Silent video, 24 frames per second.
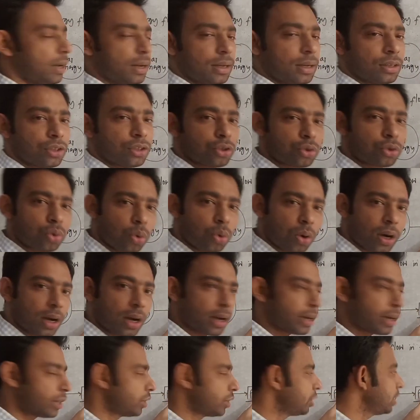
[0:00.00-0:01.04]
store
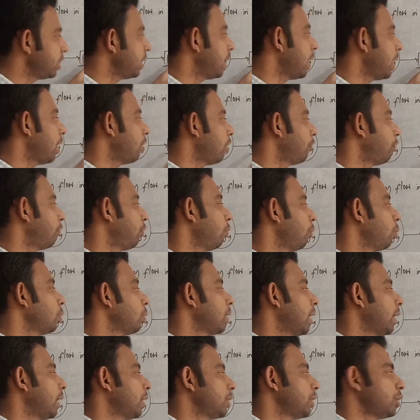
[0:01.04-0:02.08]
energy and flow the
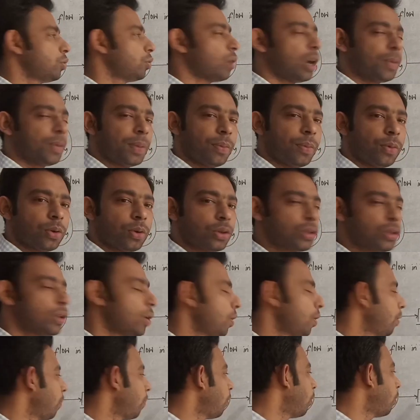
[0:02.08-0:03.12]
energy to herbivores,
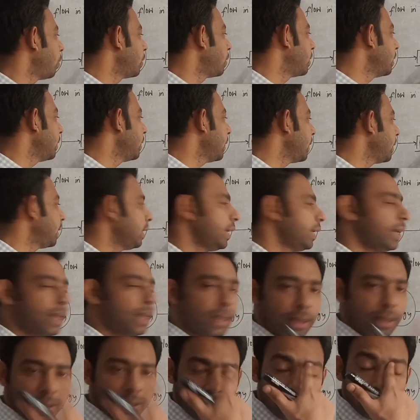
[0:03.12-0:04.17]
or directly,
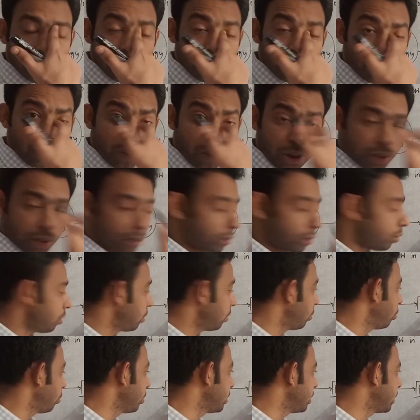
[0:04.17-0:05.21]
what
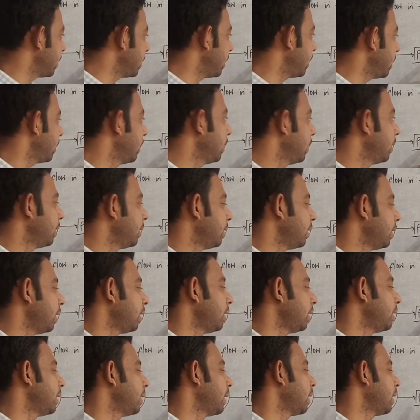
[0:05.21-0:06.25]
we say,
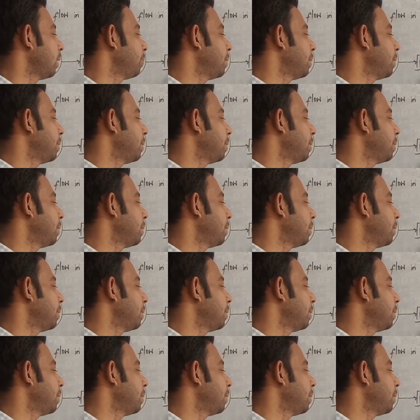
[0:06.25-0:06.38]
directly they can be